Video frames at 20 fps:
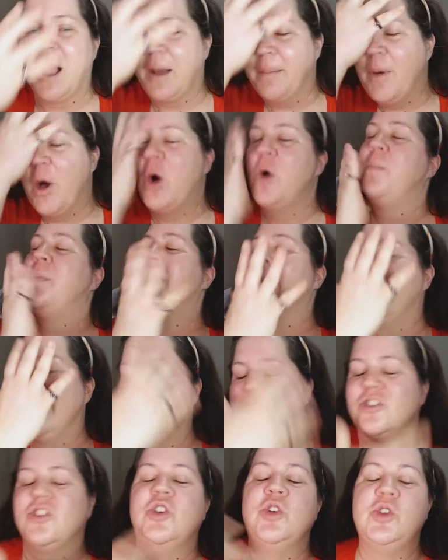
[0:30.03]
I'm
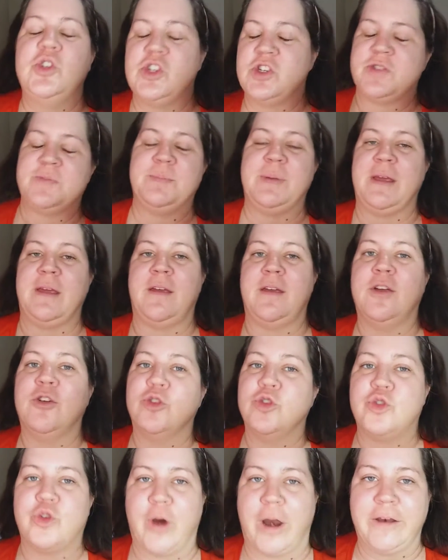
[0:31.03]
hoping to just
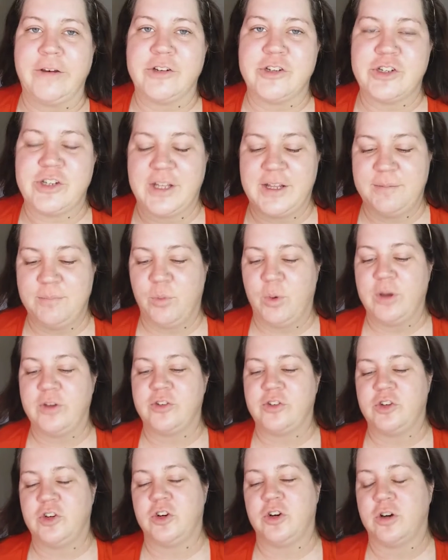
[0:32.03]
be drenched in
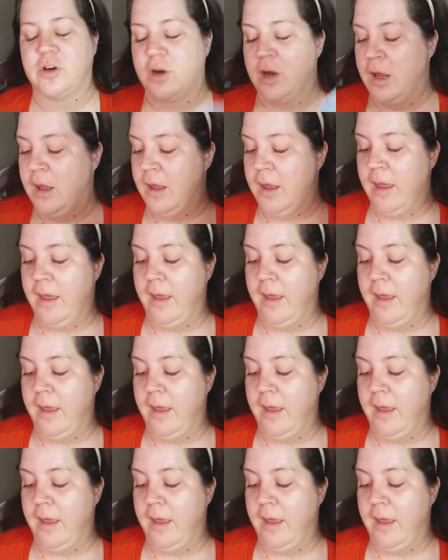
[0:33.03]
moisture.